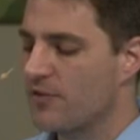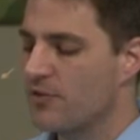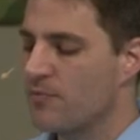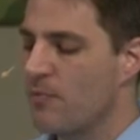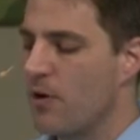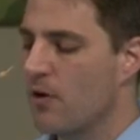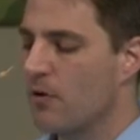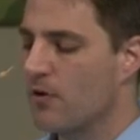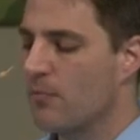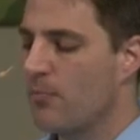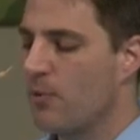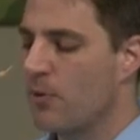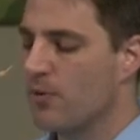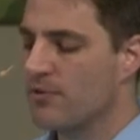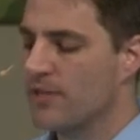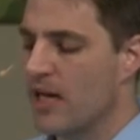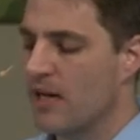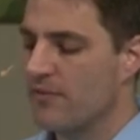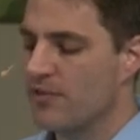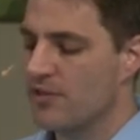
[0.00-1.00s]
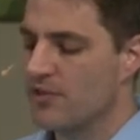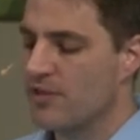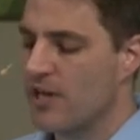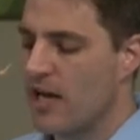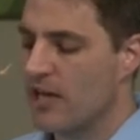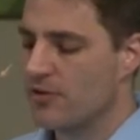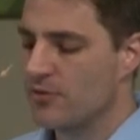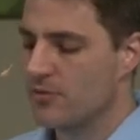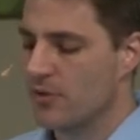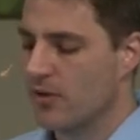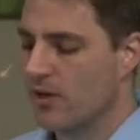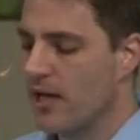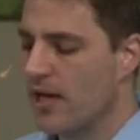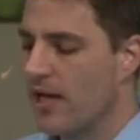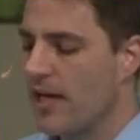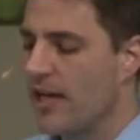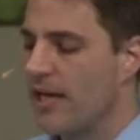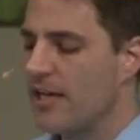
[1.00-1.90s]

Smoke pours out of his nostril.